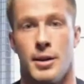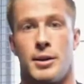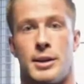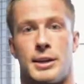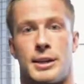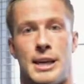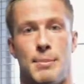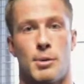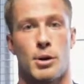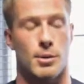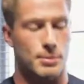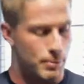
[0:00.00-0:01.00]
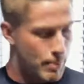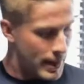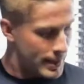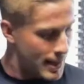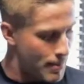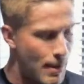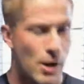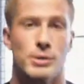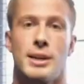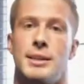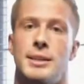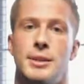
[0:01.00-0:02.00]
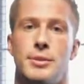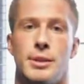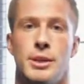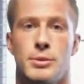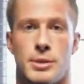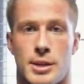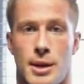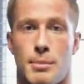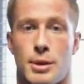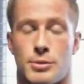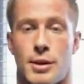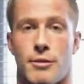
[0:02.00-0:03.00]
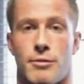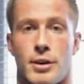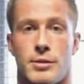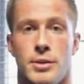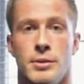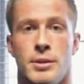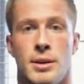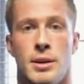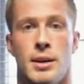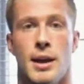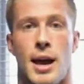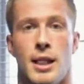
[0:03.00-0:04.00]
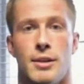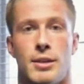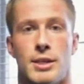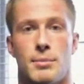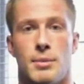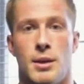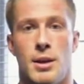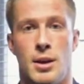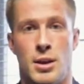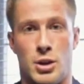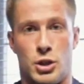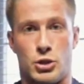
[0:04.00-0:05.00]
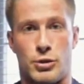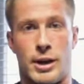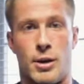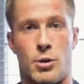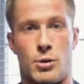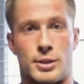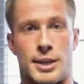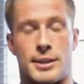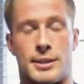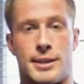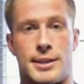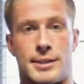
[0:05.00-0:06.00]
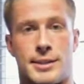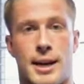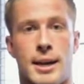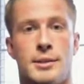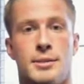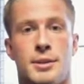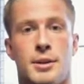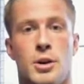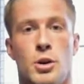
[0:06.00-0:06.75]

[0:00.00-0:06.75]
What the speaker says: You're going to keep your arms bent at about 90 degrees with the dumbbells right in front of you. Elevate them straight up horizontally to the sides.